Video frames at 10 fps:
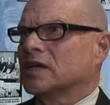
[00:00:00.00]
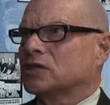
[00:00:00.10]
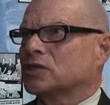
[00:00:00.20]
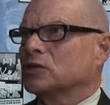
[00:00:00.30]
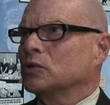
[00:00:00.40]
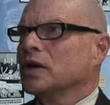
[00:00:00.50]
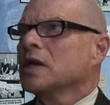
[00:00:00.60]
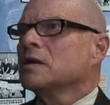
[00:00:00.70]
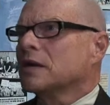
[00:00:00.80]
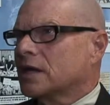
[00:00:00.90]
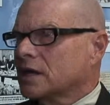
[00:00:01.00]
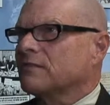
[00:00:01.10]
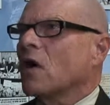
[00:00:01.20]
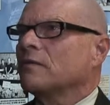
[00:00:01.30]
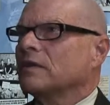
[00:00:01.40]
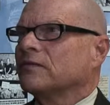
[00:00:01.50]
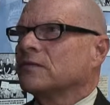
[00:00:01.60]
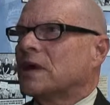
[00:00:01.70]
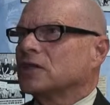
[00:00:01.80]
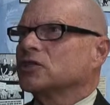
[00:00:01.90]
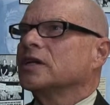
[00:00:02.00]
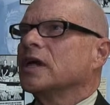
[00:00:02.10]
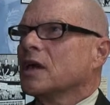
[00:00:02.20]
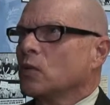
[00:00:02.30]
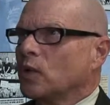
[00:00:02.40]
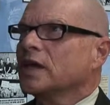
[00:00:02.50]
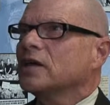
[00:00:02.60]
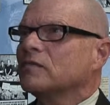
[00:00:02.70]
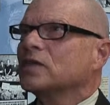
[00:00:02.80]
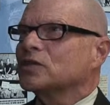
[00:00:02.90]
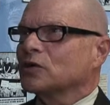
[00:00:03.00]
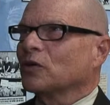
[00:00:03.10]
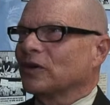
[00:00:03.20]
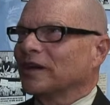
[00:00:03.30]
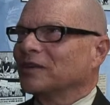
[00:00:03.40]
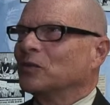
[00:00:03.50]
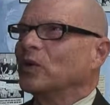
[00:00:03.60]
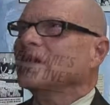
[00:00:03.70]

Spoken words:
is to give our information. We give the story. We